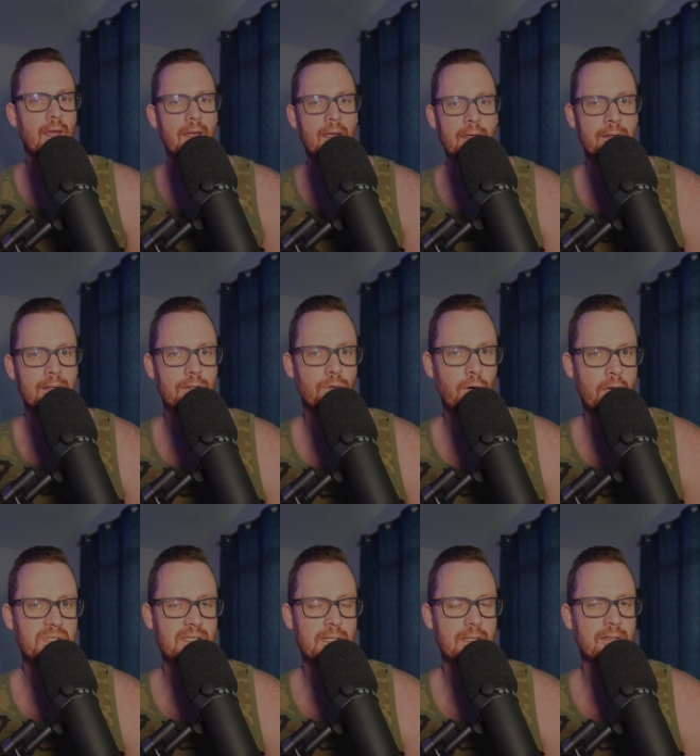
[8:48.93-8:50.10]
And the crime
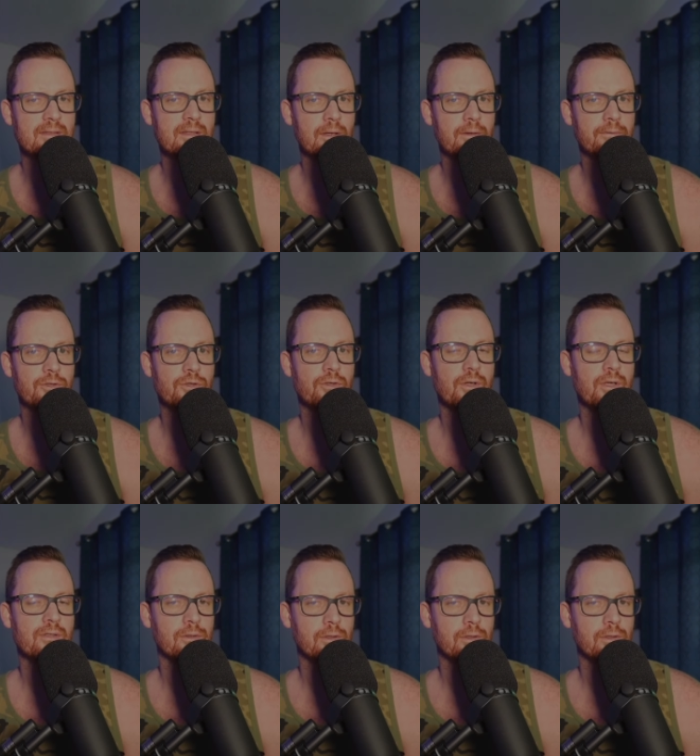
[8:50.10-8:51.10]
scene itself sure does